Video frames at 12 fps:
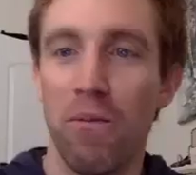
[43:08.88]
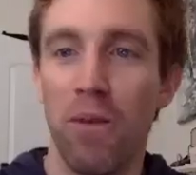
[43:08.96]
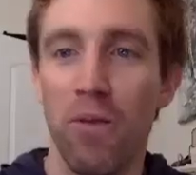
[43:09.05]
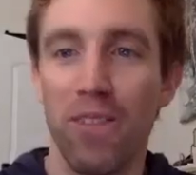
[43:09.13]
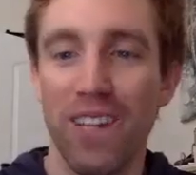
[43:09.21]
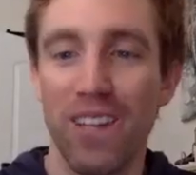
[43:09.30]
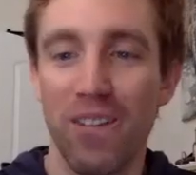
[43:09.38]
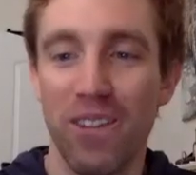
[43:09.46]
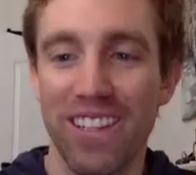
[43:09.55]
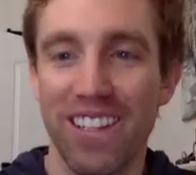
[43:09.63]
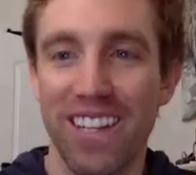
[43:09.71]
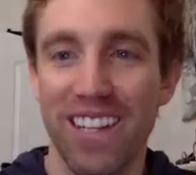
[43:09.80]
Hopefully one of
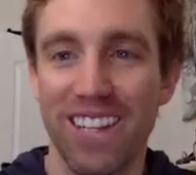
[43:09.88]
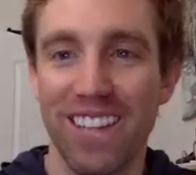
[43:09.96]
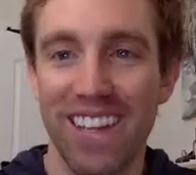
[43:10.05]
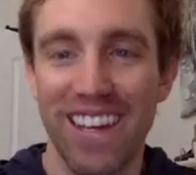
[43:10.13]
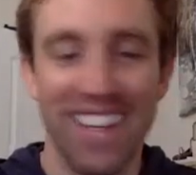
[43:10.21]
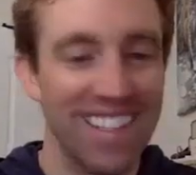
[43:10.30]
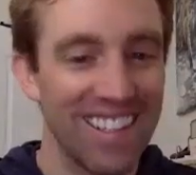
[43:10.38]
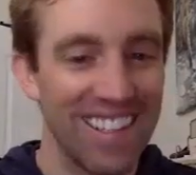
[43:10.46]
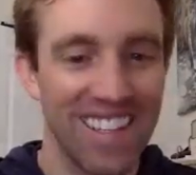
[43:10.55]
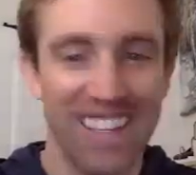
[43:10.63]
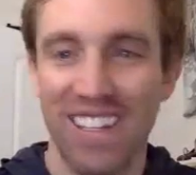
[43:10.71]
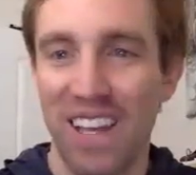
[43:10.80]
these days, I
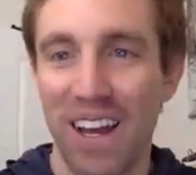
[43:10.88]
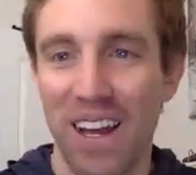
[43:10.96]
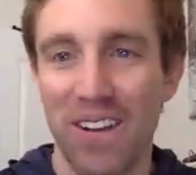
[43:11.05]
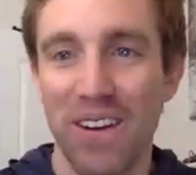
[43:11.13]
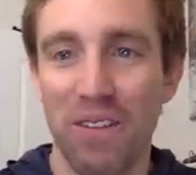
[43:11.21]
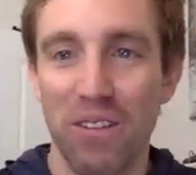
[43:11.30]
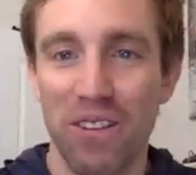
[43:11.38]
don't know,